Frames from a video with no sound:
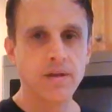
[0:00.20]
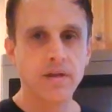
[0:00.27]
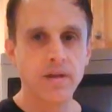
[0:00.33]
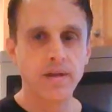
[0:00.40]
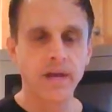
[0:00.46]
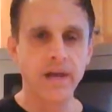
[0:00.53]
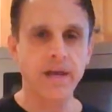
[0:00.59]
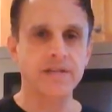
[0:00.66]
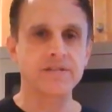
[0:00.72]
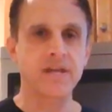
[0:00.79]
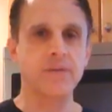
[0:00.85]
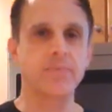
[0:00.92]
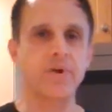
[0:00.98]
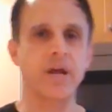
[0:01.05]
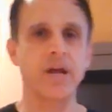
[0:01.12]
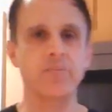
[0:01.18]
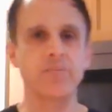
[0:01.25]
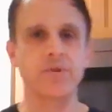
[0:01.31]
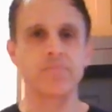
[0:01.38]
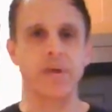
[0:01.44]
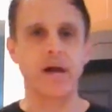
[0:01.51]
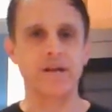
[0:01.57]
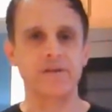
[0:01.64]
Hey, it's Abraham
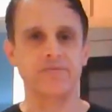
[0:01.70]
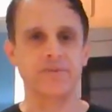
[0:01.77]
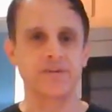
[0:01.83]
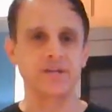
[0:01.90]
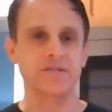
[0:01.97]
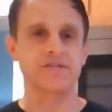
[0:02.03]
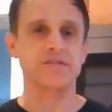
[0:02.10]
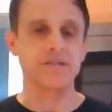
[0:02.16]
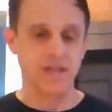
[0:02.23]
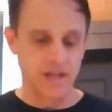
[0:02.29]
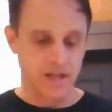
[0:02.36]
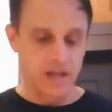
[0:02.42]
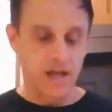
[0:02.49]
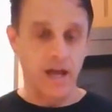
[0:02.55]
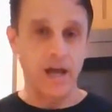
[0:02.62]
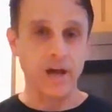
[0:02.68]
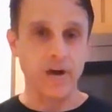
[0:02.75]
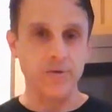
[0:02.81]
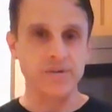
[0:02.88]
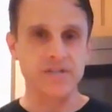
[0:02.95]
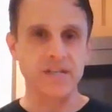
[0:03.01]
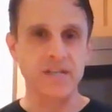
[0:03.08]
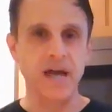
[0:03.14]
with Body Fitness. I
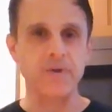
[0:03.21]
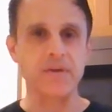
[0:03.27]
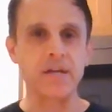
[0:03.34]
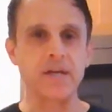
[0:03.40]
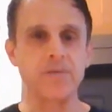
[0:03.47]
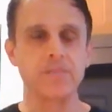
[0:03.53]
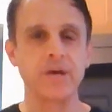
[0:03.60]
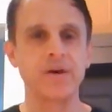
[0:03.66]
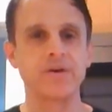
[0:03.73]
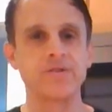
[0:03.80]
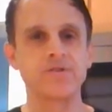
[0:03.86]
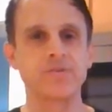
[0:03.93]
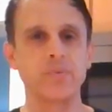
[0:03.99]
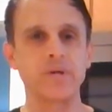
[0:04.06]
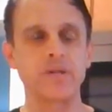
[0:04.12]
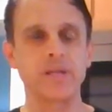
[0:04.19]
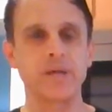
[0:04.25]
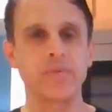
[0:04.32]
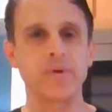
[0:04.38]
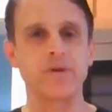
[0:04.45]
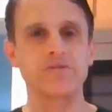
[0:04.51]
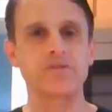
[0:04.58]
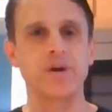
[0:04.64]
always send out emails, weekly
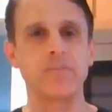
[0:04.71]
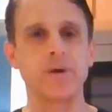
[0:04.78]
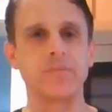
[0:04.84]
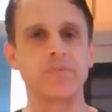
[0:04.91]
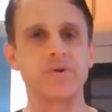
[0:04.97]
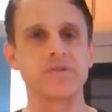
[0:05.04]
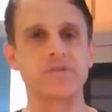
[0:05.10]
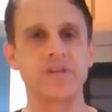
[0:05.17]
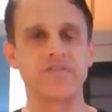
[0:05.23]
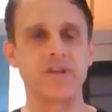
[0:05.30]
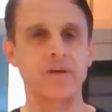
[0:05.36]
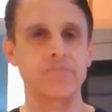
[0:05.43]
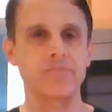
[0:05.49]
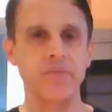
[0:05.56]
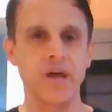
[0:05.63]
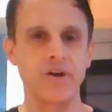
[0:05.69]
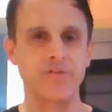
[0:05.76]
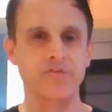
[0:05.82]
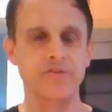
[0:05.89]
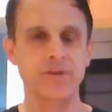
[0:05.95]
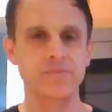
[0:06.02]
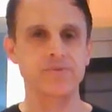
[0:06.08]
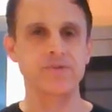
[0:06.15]
emails to our members, giving them health
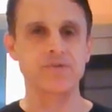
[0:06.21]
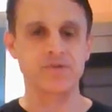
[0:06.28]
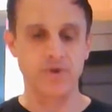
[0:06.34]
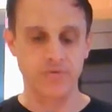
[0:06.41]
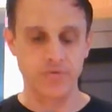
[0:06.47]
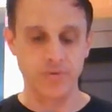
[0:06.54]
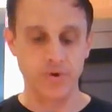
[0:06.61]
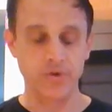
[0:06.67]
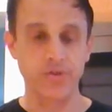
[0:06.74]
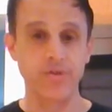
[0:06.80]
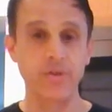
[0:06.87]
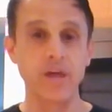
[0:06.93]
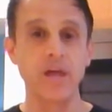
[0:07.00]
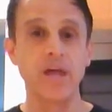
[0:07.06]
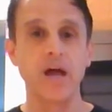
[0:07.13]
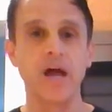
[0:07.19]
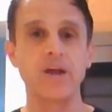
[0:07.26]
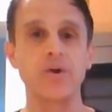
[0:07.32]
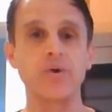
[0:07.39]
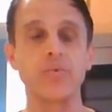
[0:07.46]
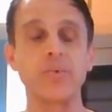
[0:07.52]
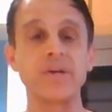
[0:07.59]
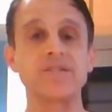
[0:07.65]
tips and so forth. I
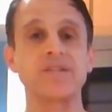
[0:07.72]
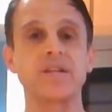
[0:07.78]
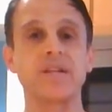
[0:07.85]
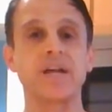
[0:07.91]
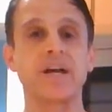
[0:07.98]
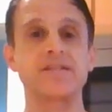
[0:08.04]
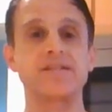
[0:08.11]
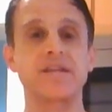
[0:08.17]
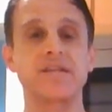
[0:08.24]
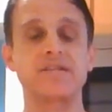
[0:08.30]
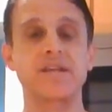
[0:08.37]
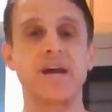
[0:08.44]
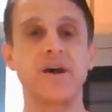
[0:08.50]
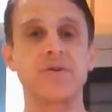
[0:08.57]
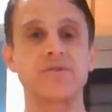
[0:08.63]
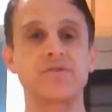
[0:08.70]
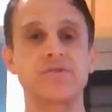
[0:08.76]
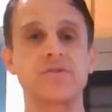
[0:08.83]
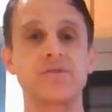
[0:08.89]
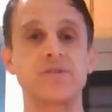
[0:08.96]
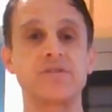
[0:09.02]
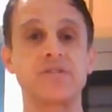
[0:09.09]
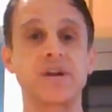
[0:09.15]
know recently I sent out
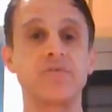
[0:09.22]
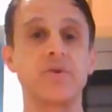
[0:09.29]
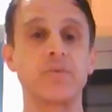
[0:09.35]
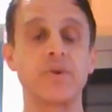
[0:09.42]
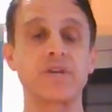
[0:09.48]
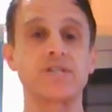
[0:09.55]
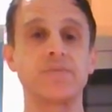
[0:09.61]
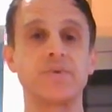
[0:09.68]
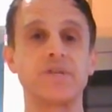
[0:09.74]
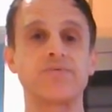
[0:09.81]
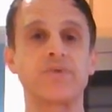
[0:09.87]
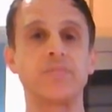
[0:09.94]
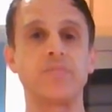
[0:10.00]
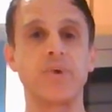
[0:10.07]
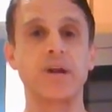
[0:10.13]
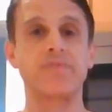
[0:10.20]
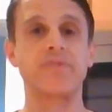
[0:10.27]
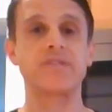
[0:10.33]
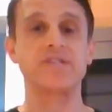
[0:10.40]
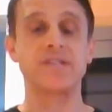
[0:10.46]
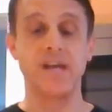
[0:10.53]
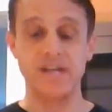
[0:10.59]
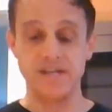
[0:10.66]
several recipes for
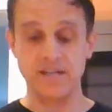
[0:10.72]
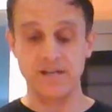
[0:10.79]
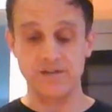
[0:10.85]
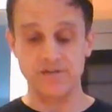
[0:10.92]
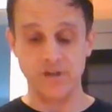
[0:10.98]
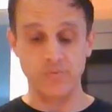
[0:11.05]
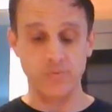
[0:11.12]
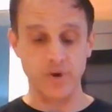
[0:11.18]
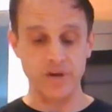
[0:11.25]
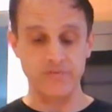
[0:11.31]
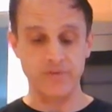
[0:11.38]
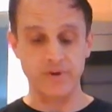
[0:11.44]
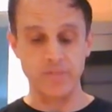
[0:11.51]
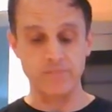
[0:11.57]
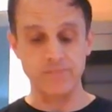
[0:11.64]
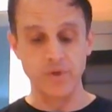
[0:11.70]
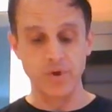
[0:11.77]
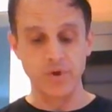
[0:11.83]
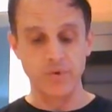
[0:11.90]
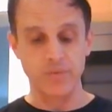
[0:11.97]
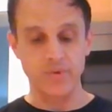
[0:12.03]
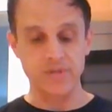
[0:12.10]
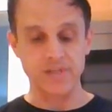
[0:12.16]
breakfast ideas, and one of them
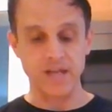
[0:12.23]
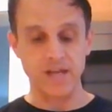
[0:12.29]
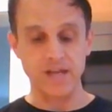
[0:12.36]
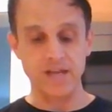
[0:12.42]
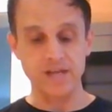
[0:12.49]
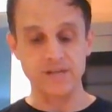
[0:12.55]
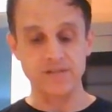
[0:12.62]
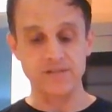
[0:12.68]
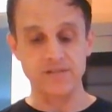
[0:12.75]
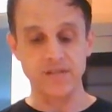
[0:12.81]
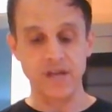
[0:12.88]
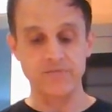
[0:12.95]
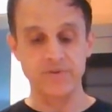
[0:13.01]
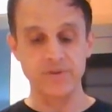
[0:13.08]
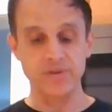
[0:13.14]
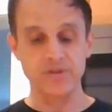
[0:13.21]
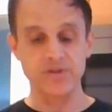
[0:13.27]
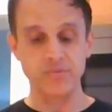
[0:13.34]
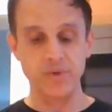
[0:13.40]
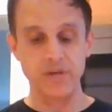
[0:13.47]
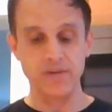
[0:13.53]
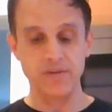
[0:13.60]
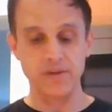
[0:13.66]
was a savory
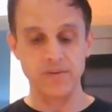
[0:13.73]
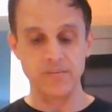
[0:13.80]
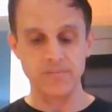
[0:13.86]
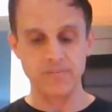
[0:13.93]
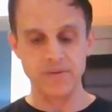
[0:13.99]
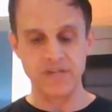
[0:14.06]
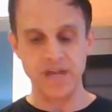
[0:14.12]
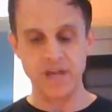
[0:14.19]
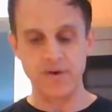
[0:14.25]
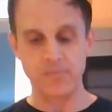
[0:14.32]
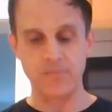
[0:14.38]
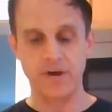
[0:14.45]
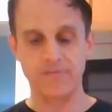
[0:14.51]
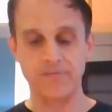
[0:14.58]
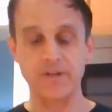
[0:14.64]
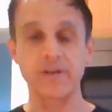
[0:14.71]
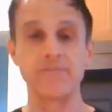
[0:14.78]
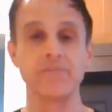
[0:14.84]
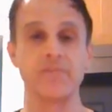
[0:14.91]
sweet potato muffin.